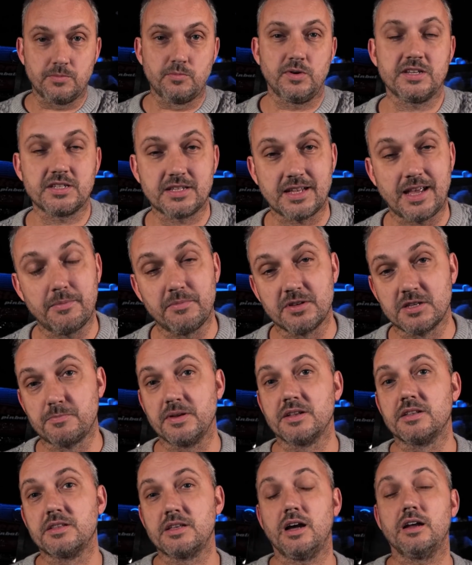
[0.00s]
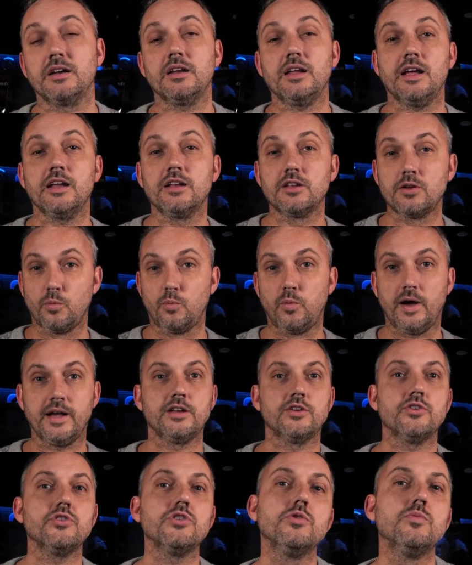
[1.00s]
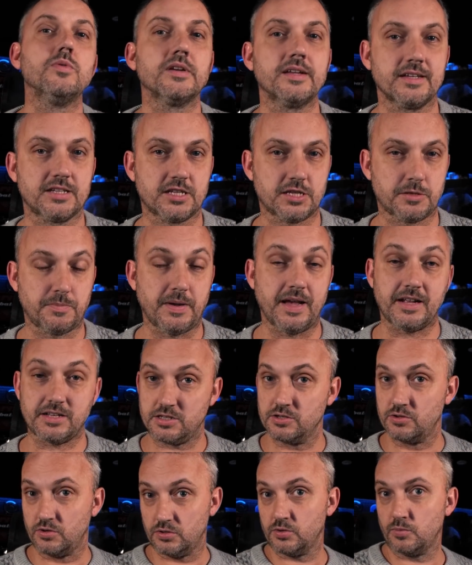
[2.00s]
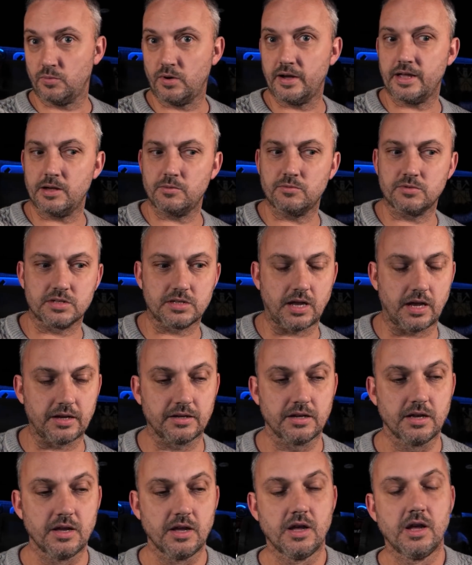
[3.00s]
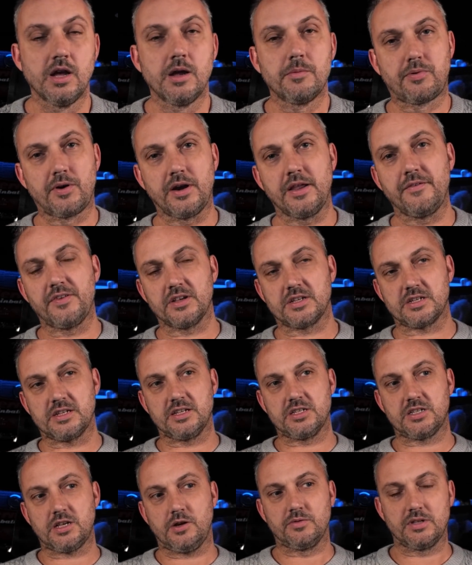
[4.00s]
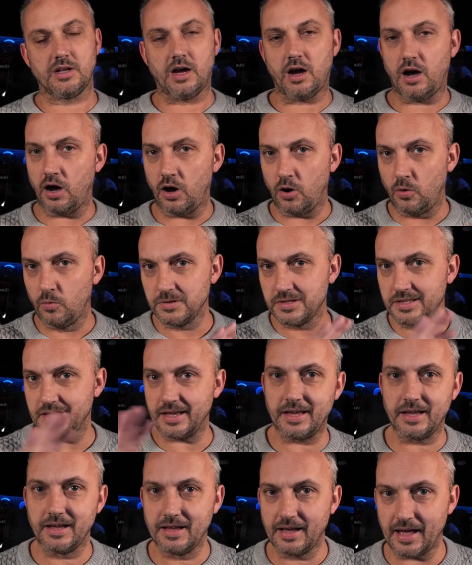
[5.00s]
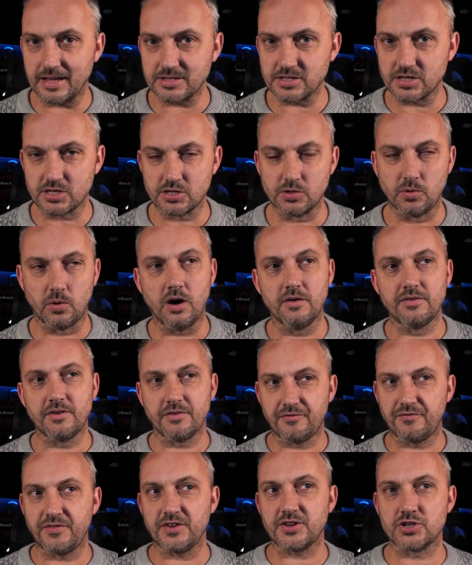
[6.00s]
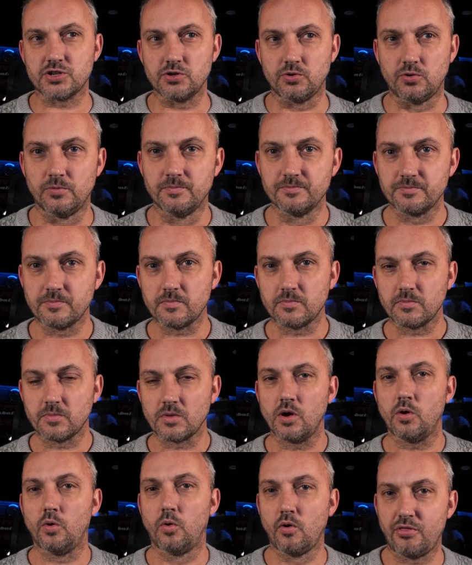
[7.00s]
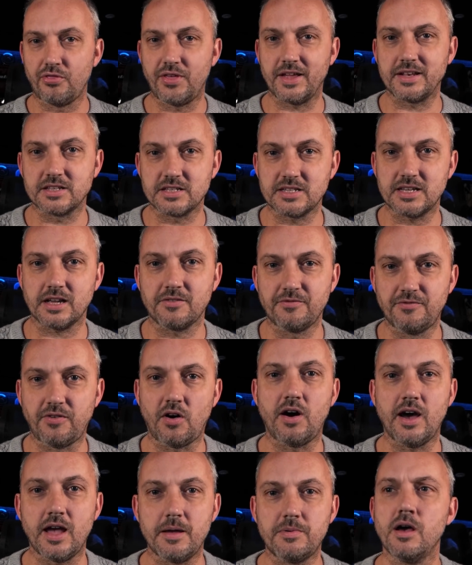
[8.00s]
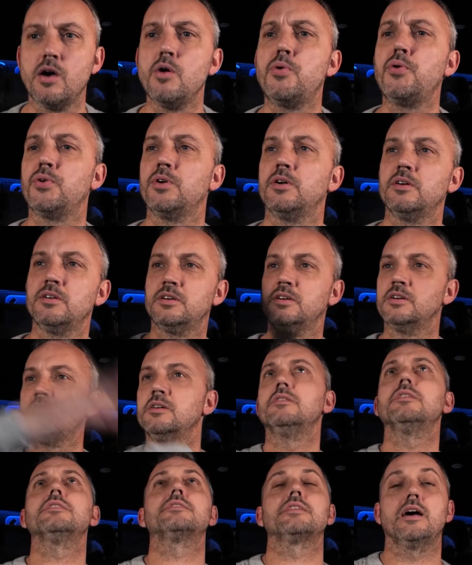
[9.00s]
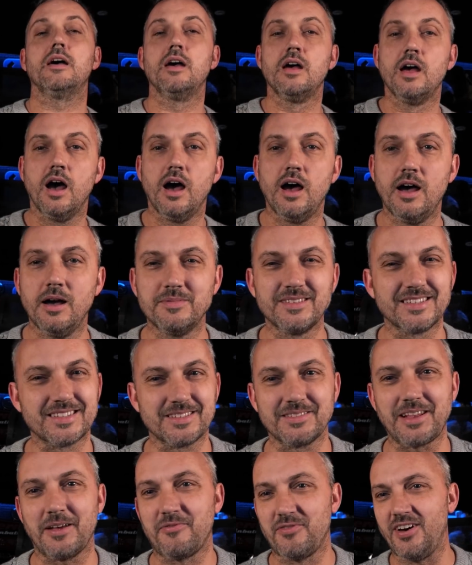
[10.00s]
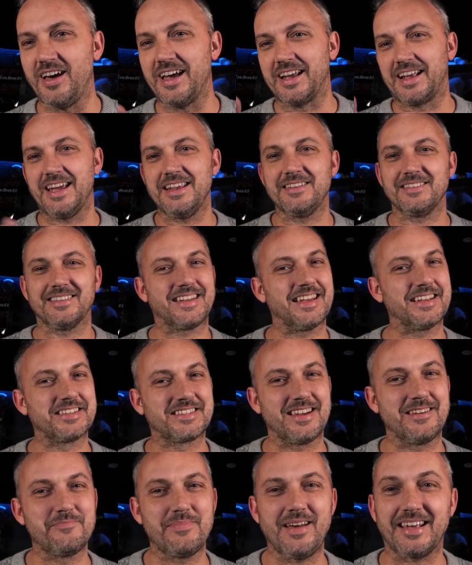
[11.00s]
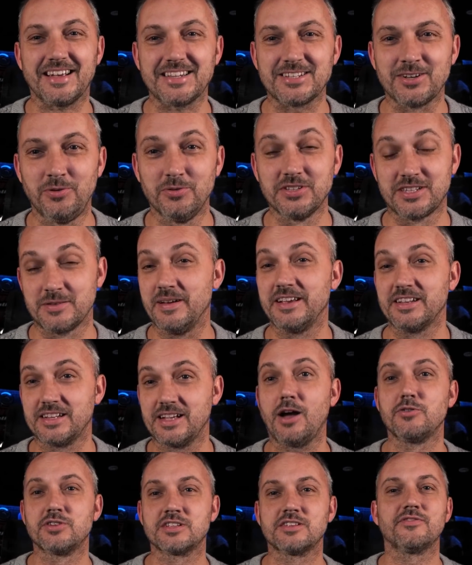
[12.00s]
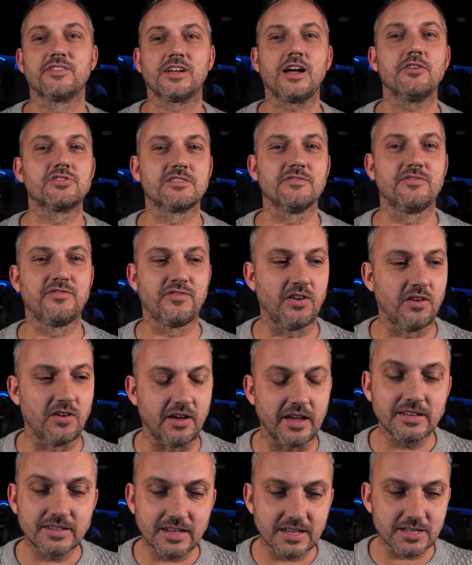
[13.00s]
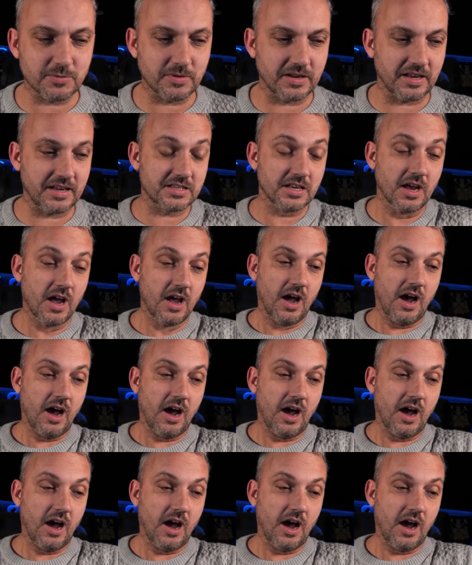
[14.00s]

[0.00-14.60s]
in West Ham has been done in the way that you would expect, not the way it was done previously. So the whole thing has a sort of official, authentic vibe. What's that? That fly again. It keeps coming back. It's haunting me. The ghost of fly. That's what it is.